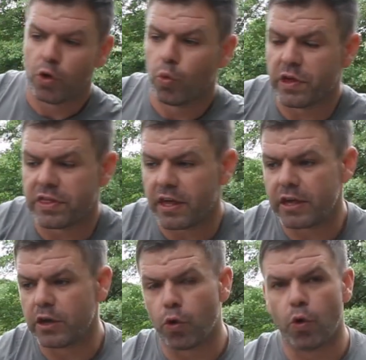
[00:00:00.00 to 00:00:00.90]

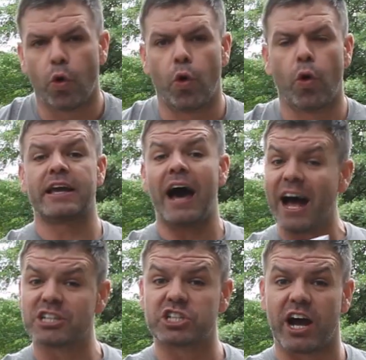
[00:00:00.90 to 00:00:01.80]
with your
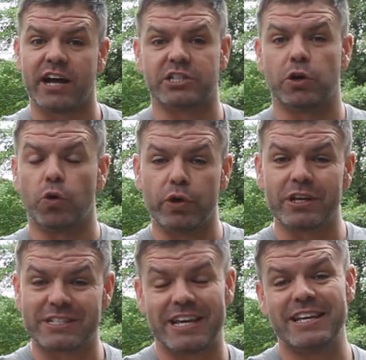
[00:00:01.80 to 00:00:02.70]
car charger or
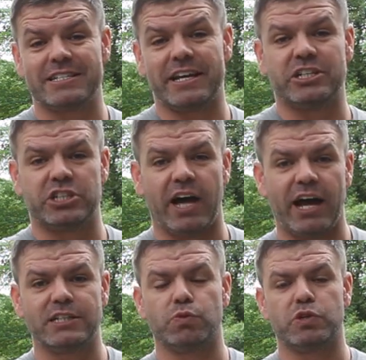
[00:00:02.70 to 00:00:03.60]
your DC
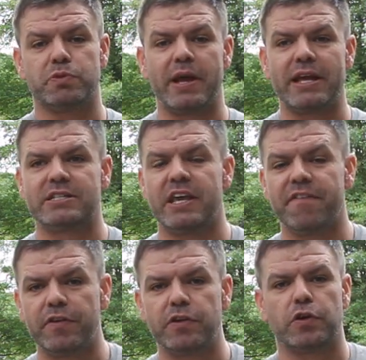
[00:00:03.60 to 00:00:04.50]
charger, which means
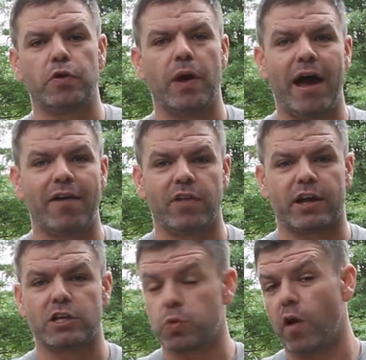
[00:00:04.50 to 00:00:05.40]
if you do have
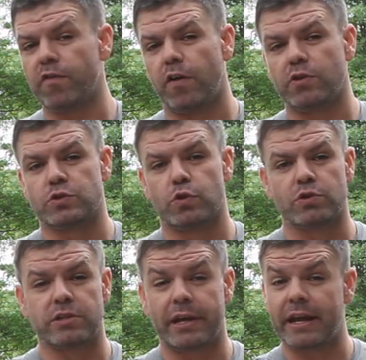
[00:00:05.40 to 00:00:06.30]
like a 12 volt
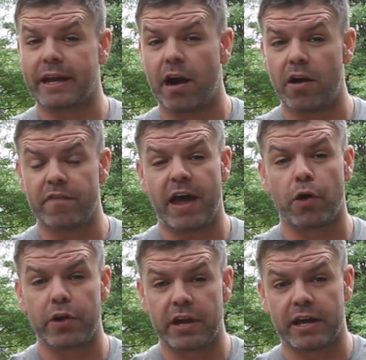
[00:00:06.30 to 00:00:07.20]
source, like in a
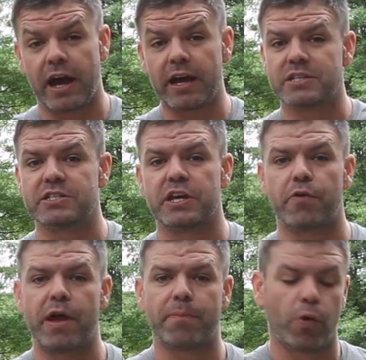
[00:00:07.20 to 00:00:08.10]
caravan or in your car, your
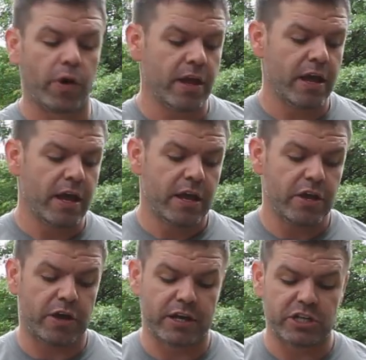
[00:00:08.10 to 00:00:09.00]
cigarette port,
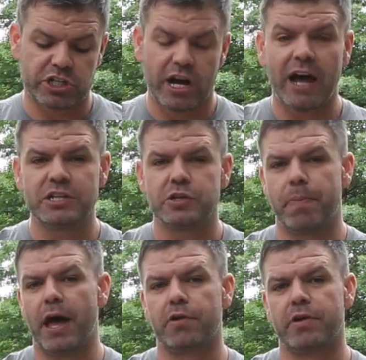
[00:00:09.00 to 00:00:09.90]
you can charge your
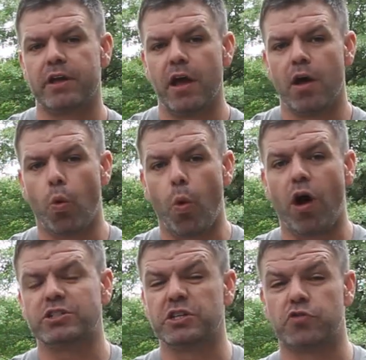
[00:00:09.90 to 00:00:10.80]
battery
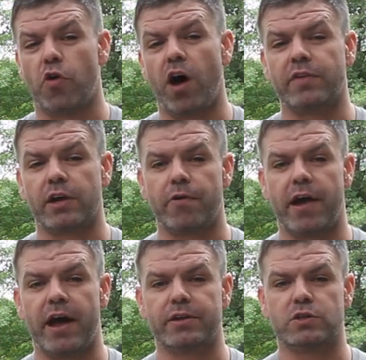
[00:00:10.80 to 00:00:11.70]
whilst you're driving
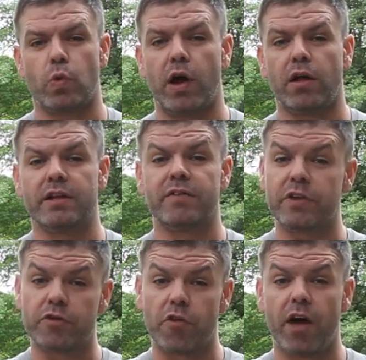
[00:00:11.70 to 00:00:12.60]
around as well. And
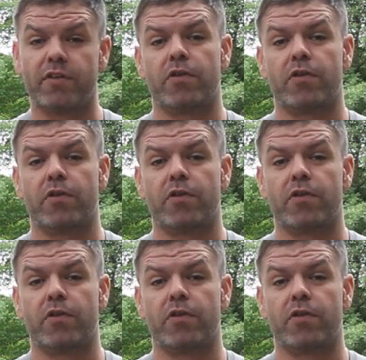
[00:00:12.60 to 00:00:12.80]
if you're driving